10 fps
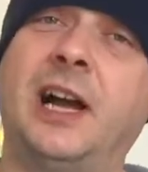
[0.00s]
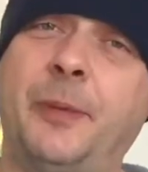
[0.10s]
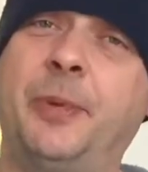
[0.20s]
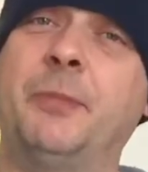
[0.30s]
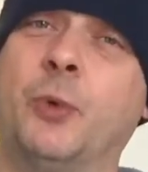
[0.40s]

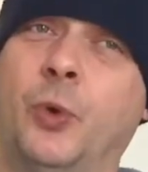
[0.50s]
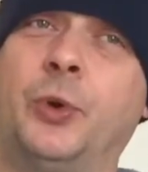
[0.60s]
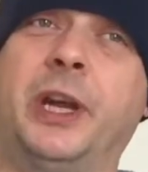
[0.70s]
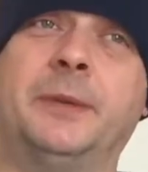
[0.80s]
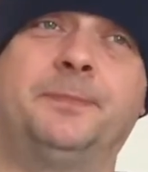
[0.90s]
Happy
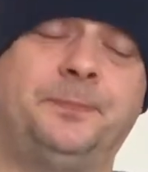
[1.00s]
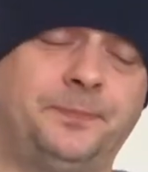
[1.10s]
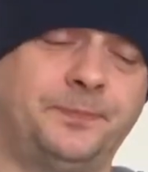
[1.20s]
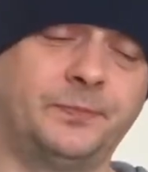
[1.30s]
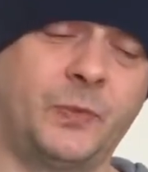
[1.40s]
morning.
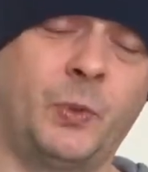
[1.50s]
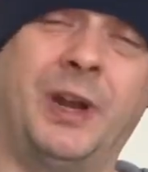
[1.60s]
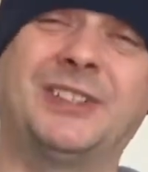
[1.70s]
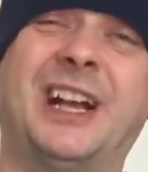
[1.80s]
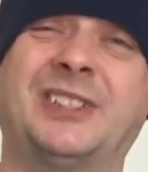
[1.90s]

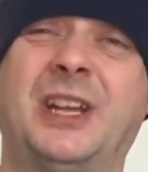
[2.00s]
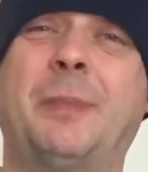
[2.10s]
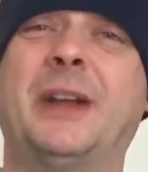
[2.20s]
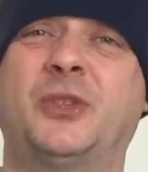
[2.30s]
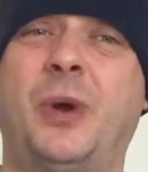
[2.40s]
Well, it's actually
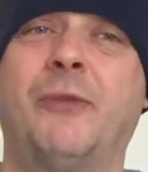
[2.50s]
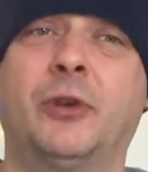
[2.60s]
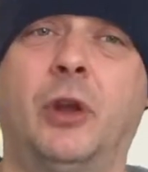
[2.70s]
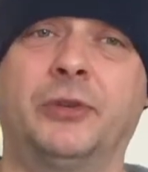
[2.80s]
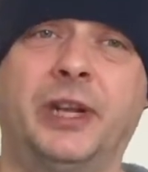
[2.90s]
about
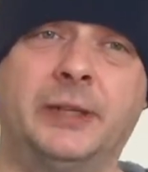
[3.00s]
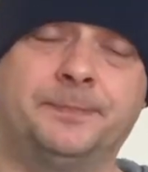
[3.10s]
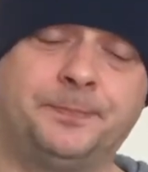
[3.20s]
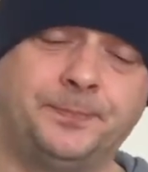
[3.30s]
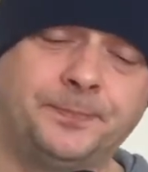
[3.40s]
12 o'clock now.